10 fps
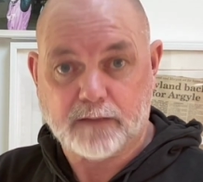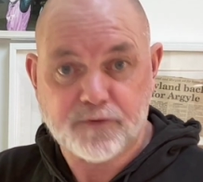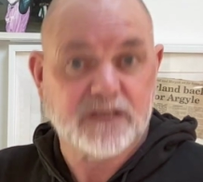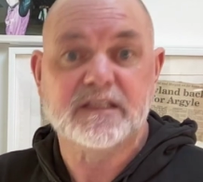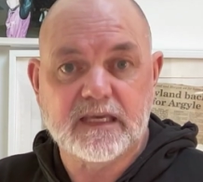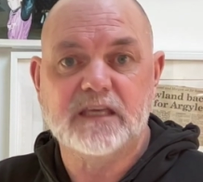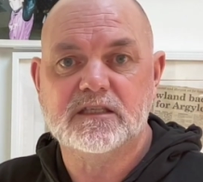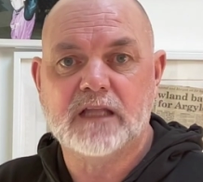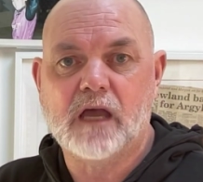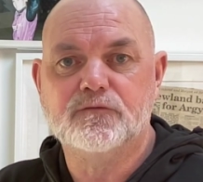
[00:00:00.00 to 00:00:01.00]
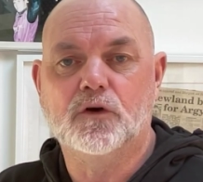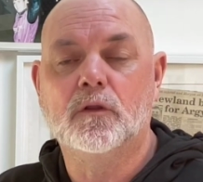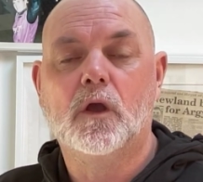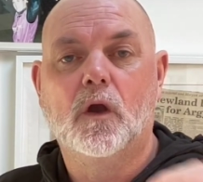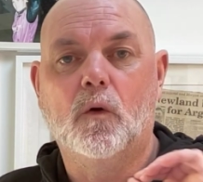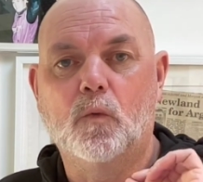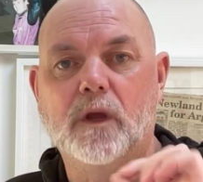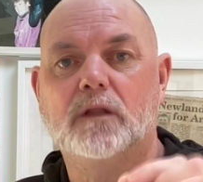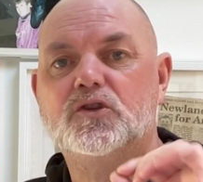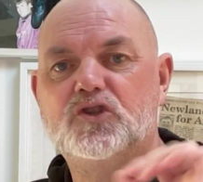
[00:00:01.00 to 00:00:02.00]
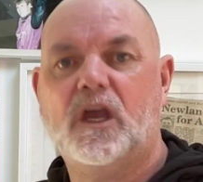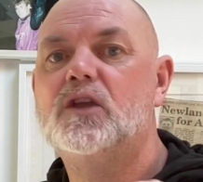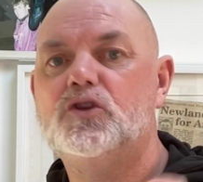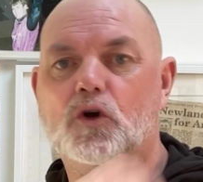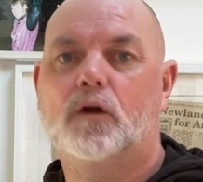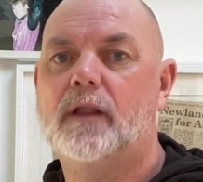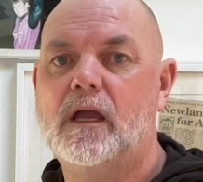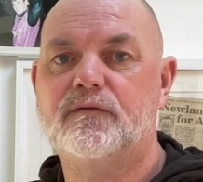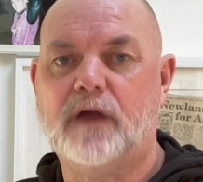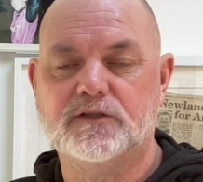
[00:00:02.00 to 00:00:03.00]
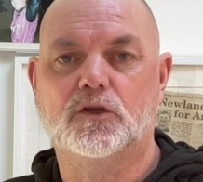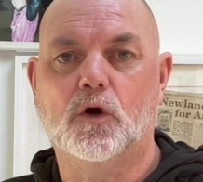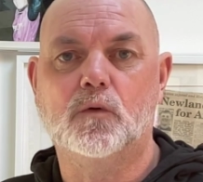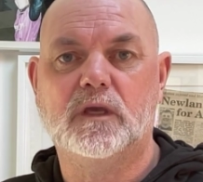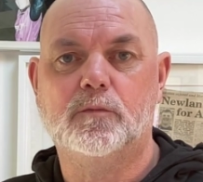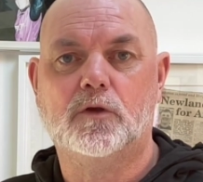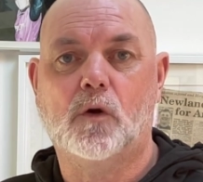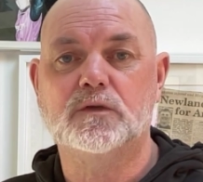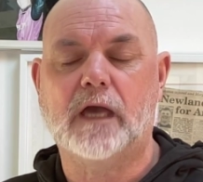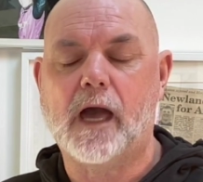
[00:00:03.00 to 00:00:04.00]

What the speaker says: presentation that I've done will change your life as a goalkeeping coach.